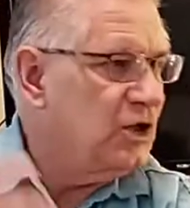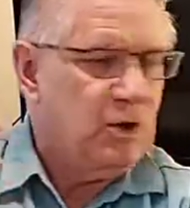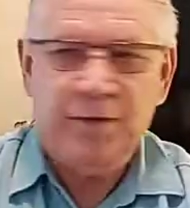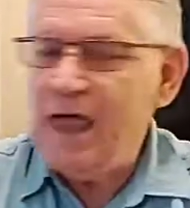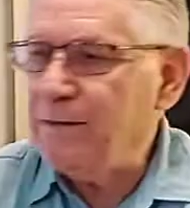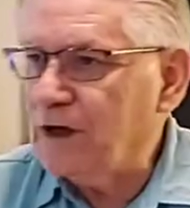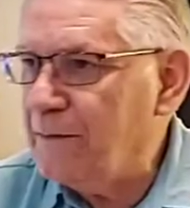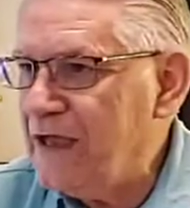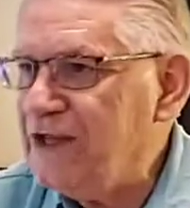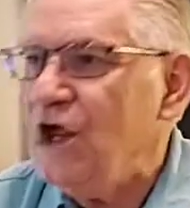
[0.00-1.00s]
to be able to
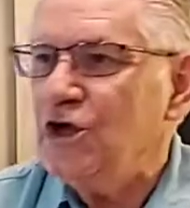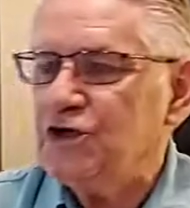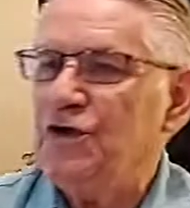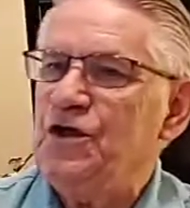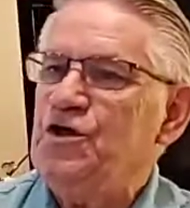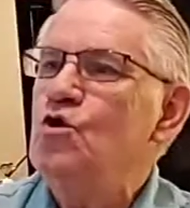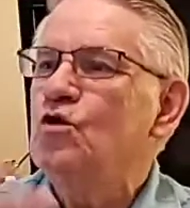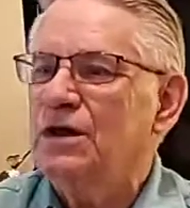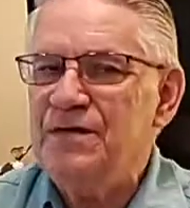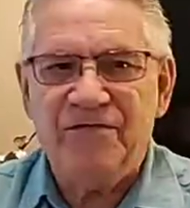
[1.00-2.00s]
meet so that you
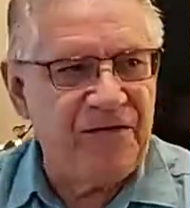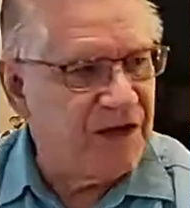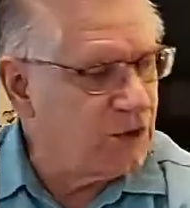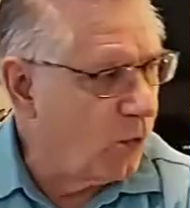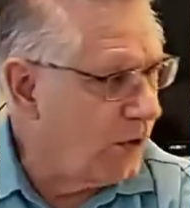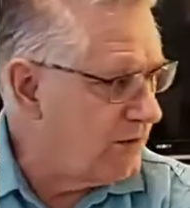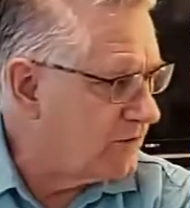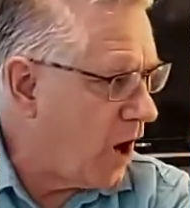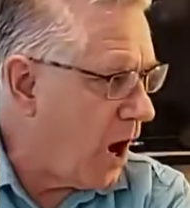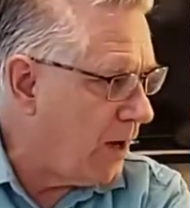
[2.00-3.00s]
can be fed the word of
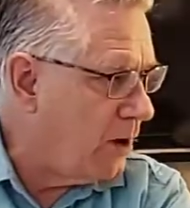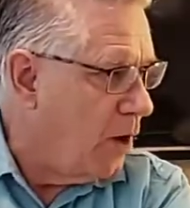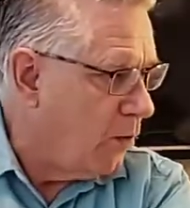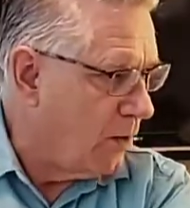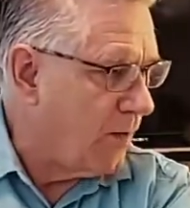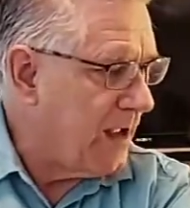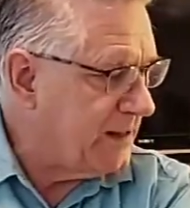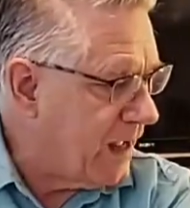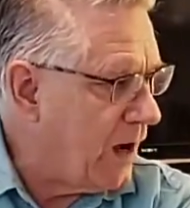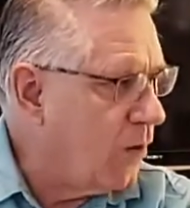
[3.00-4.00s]
God. Well, right
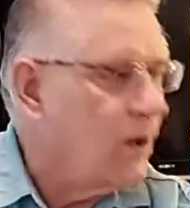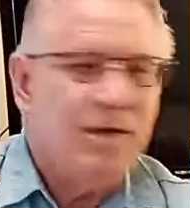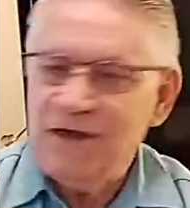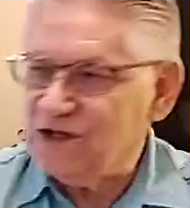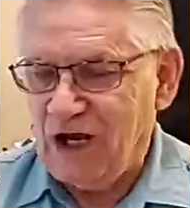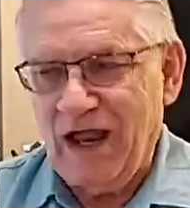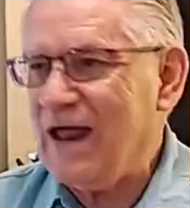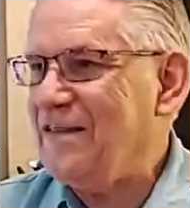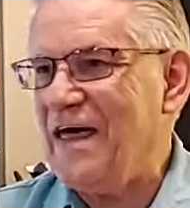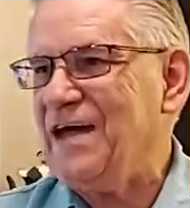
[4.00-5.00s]
now, there's a
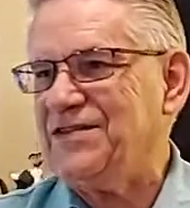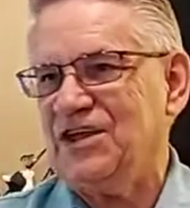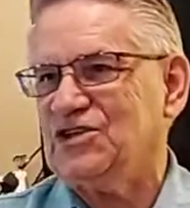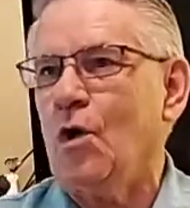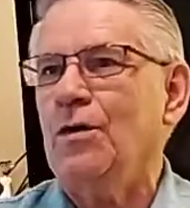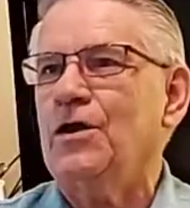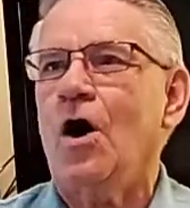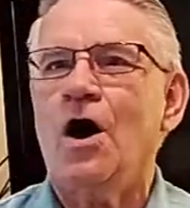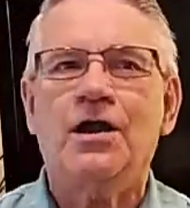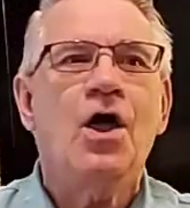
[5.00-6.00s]
lot of that that's going
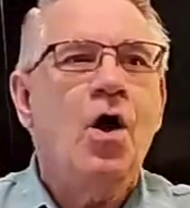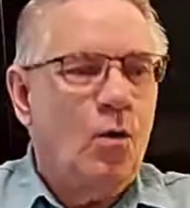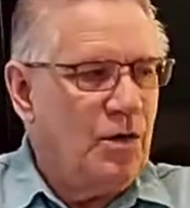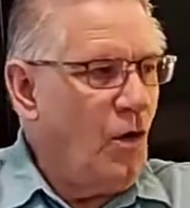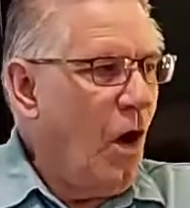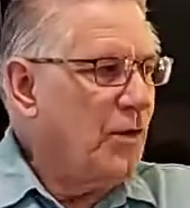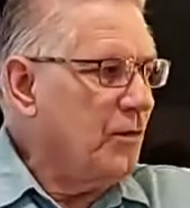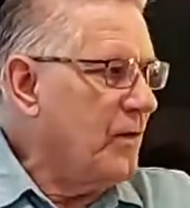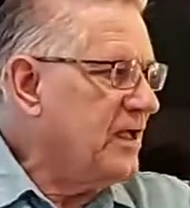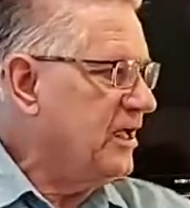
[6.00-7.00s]
on with all the
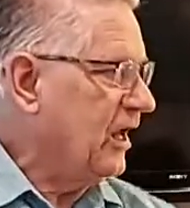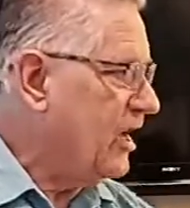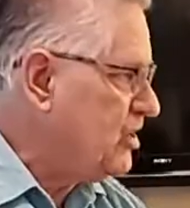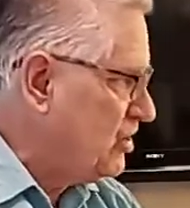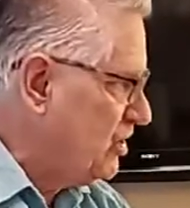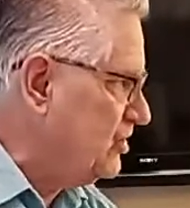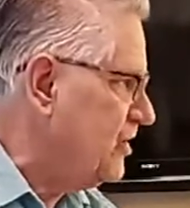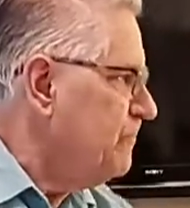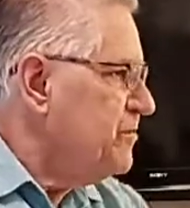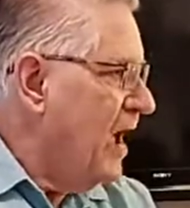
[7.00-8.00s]
regulations,
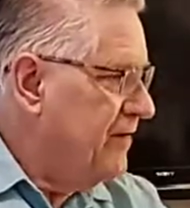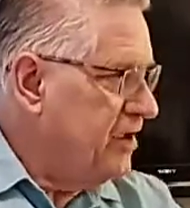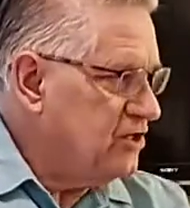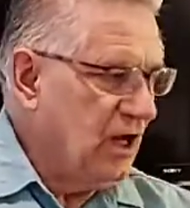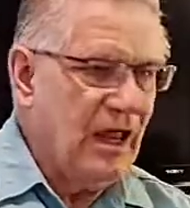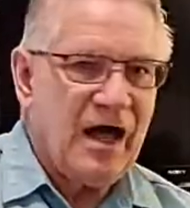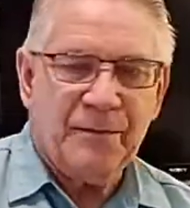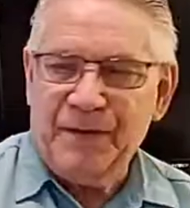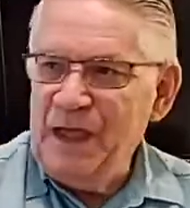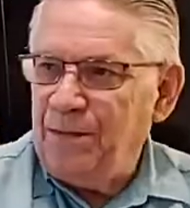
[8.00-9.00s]
and there's a lot of
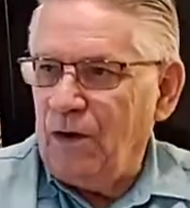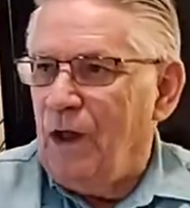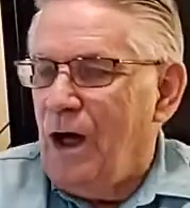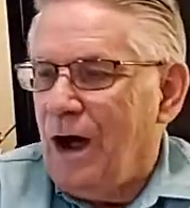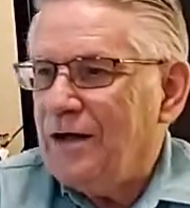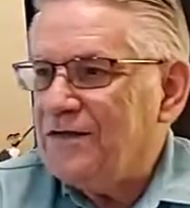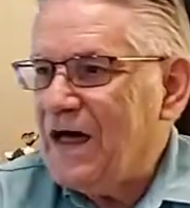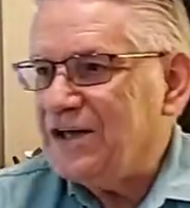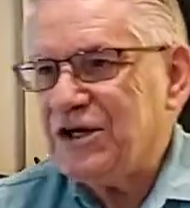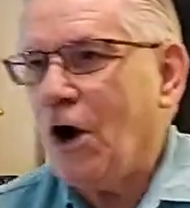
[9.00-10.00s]
people
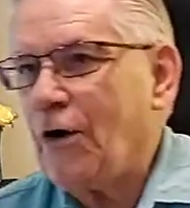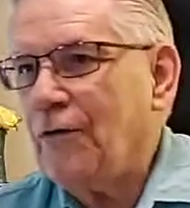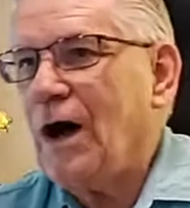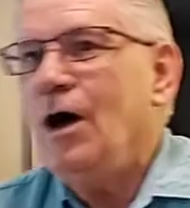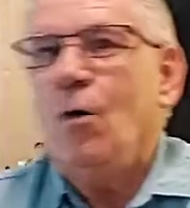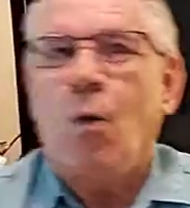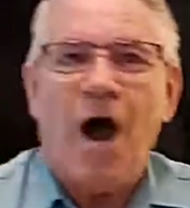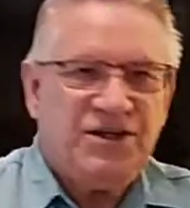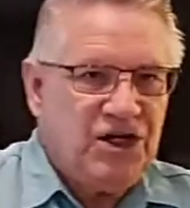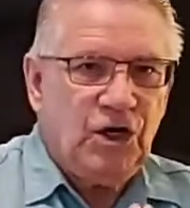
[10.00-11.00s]
that are
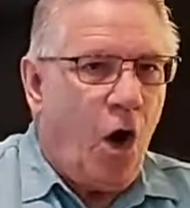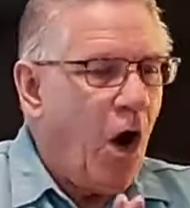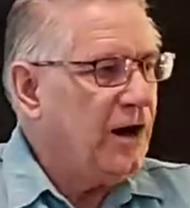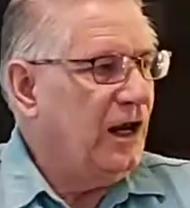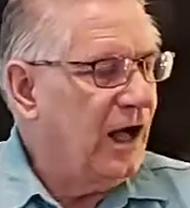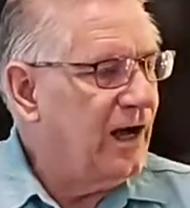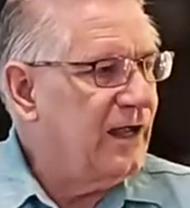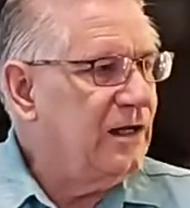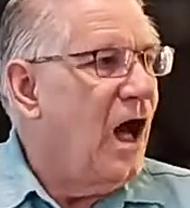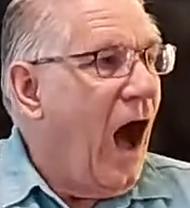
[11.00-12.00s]
watching
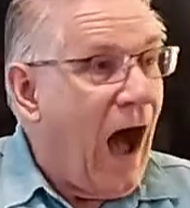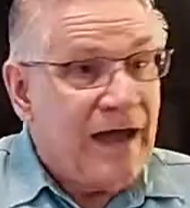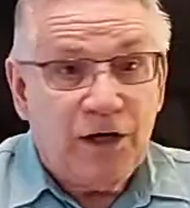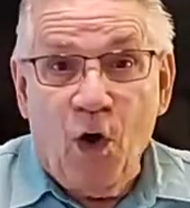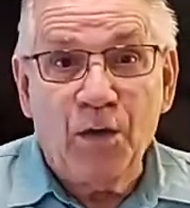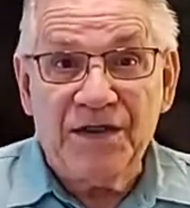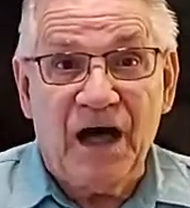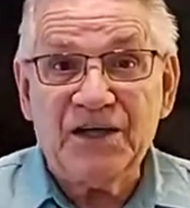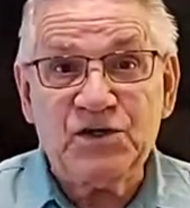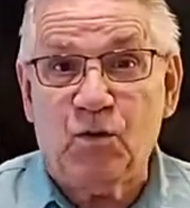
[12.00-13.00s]
online. I know with
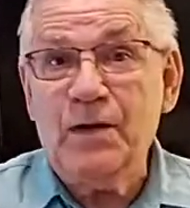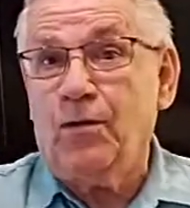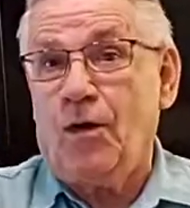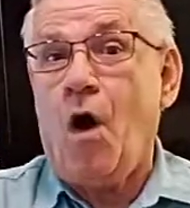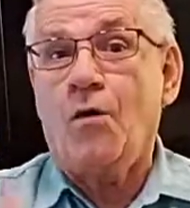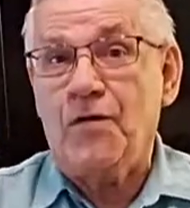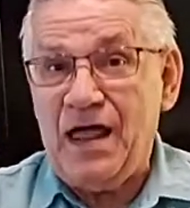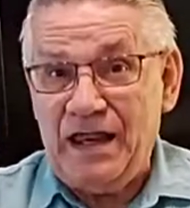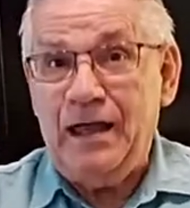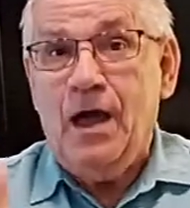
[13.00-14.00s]
us, we were
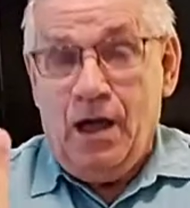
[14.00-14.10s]
already